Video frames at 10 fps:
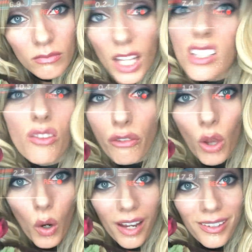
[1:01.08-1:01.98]
is a
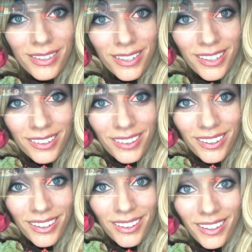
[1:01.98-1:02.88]
florist.
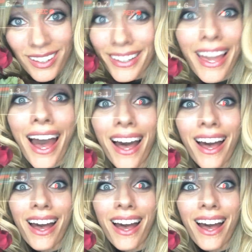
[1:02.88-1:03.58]
Yeah,